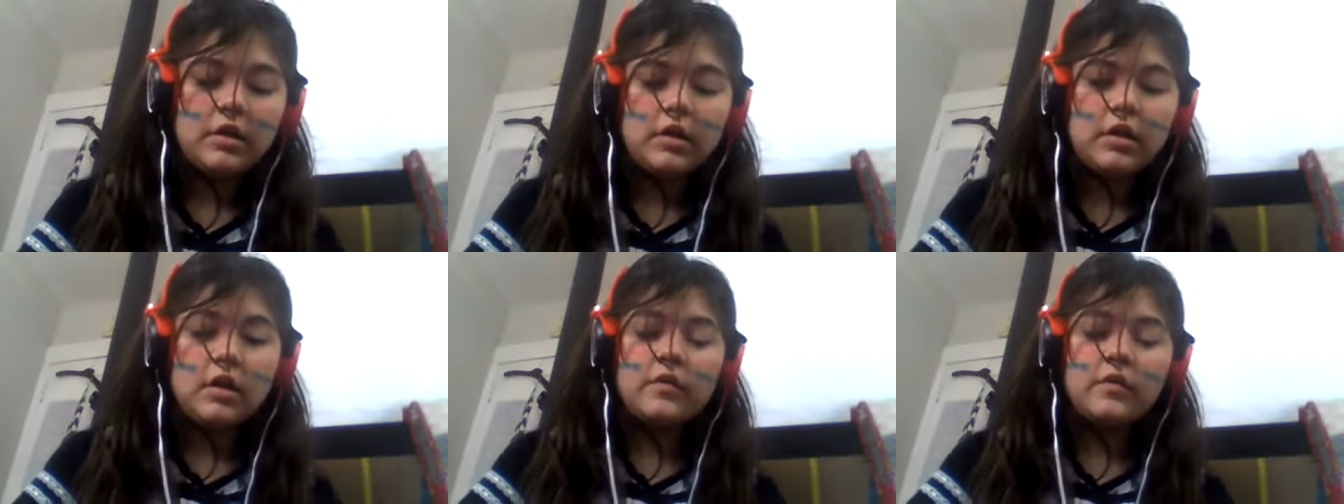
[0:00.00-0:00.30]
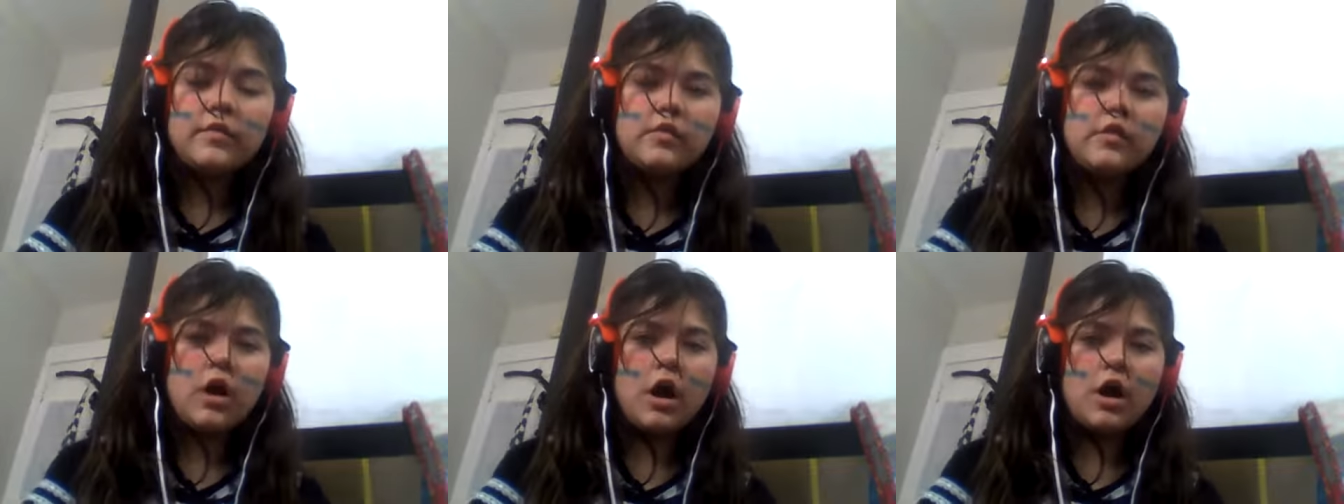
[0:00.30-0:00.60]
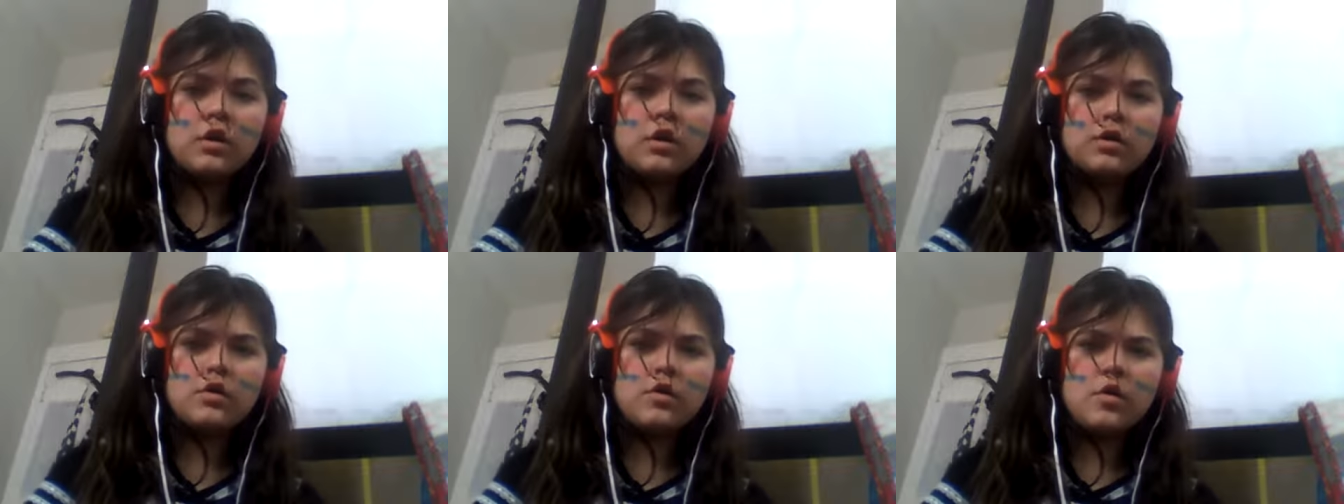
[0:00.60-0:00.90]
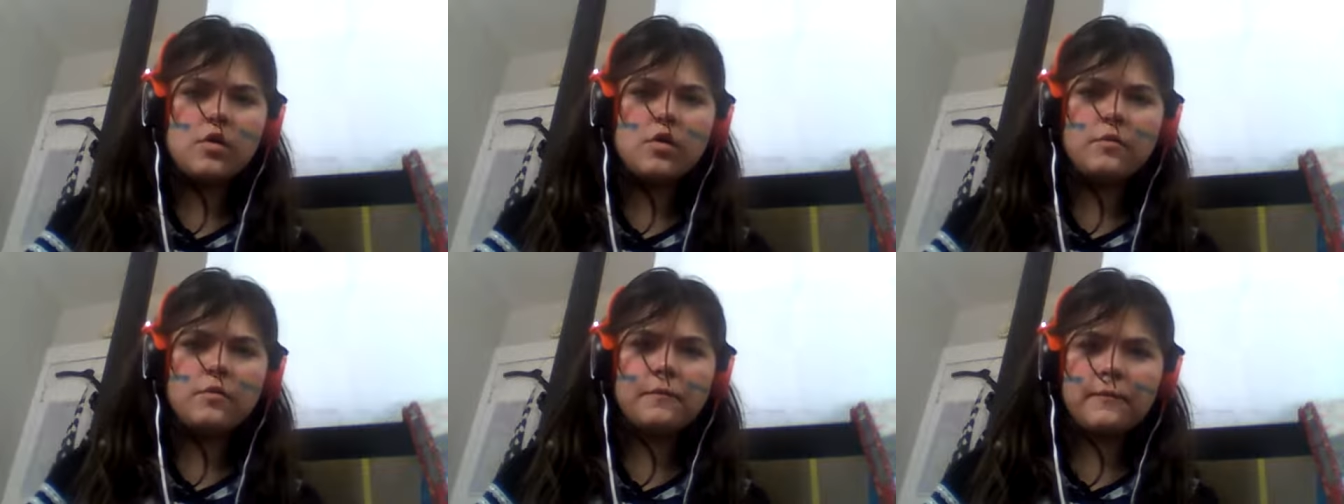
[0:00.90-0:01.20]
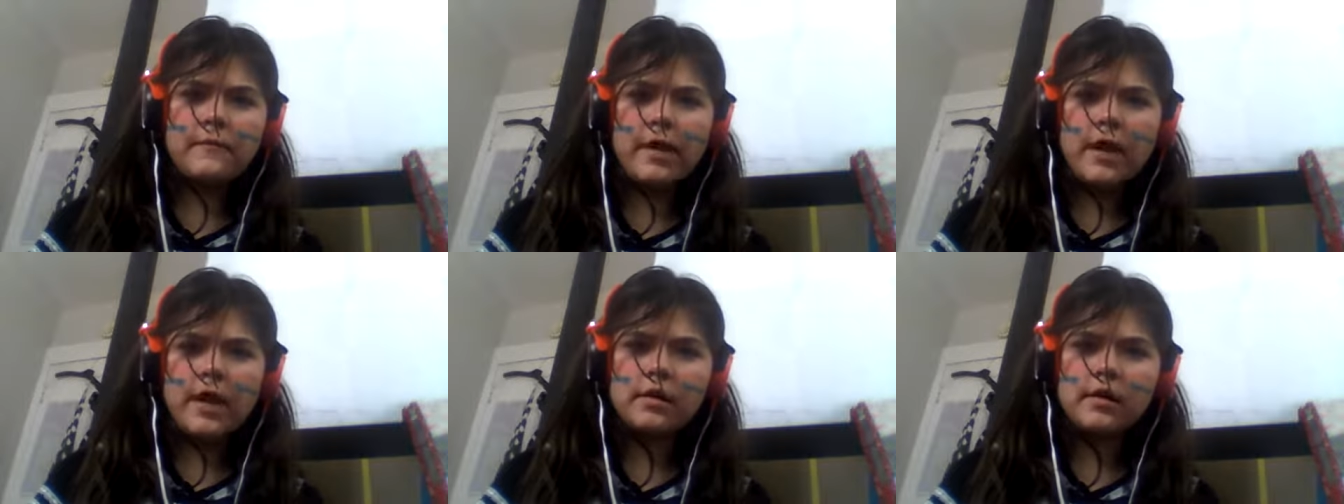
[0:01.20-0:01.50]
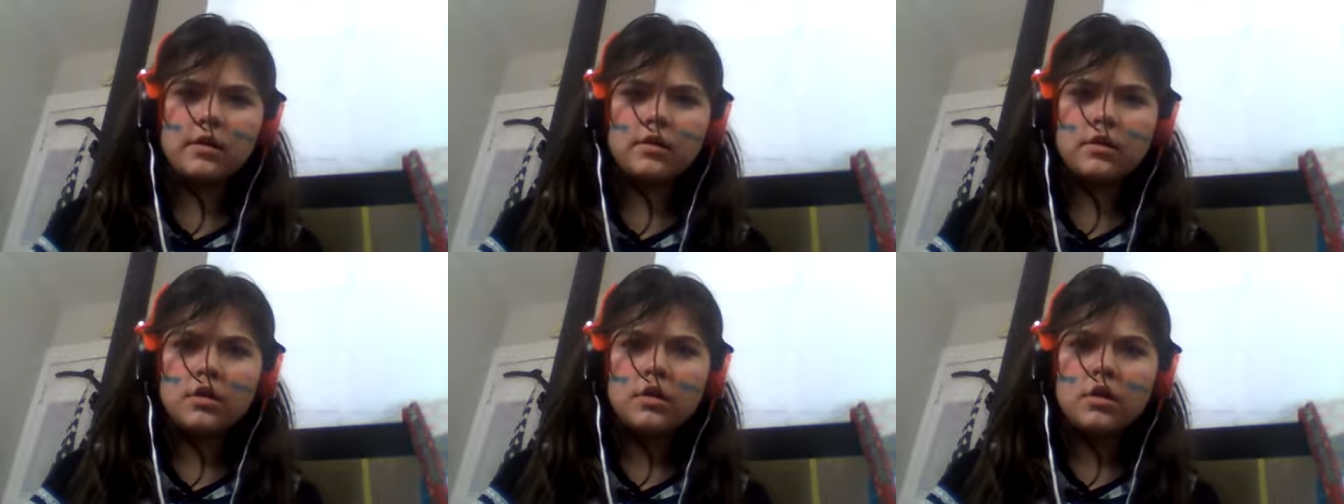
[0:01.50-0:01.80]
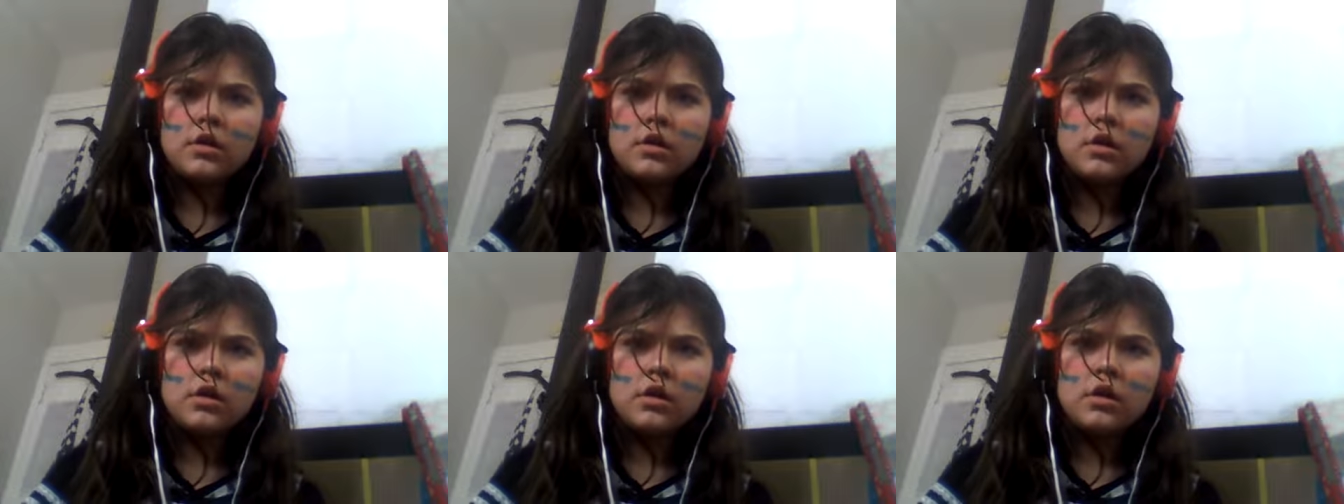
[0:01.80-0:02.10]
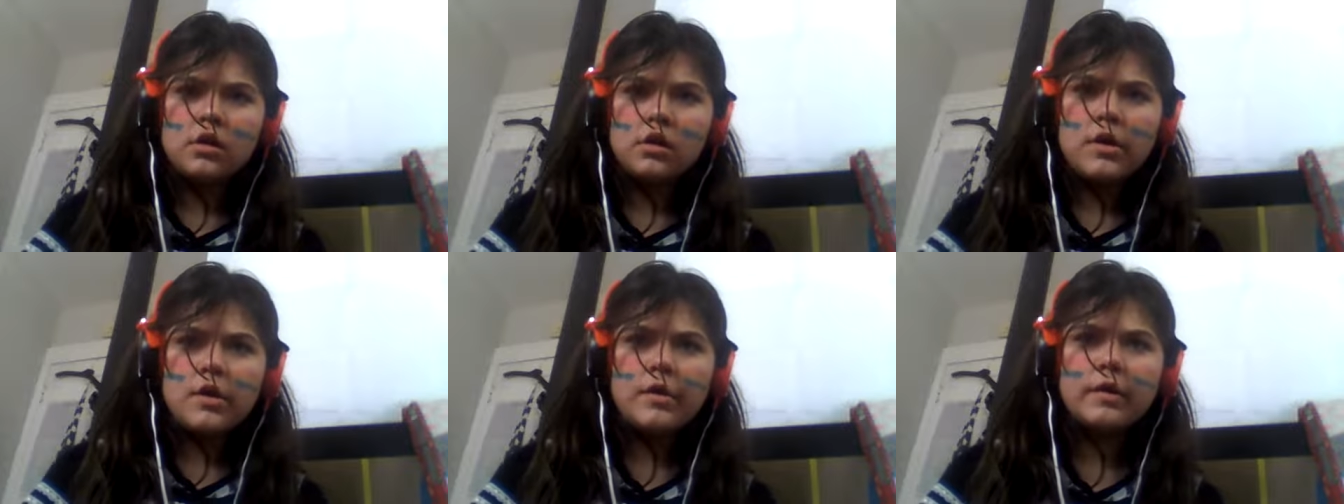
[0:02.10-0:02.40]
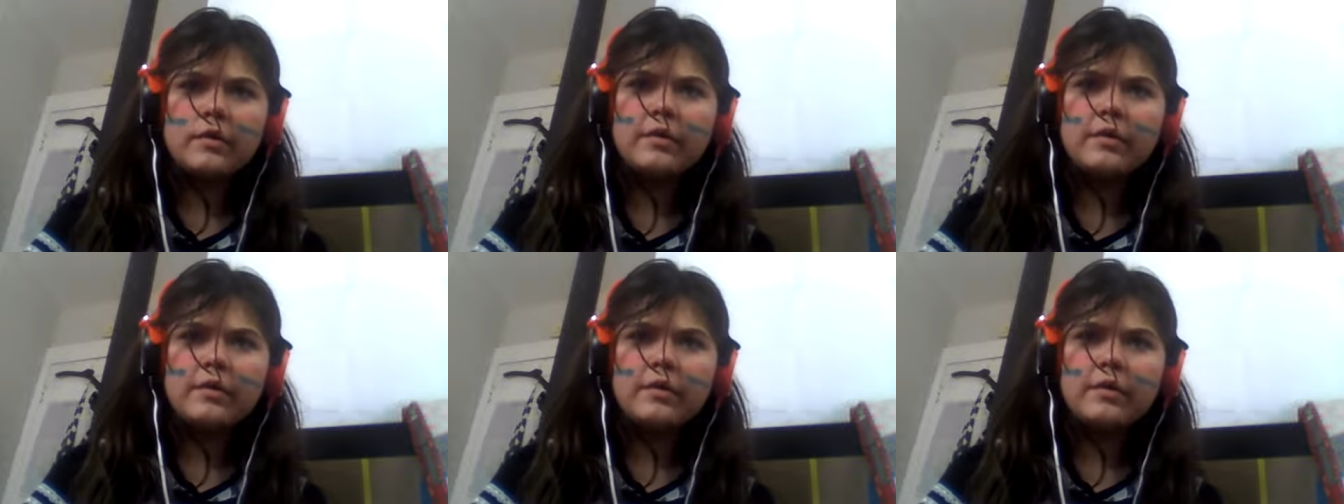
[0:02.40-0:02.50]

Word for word: Have you got a girlfriend? You'll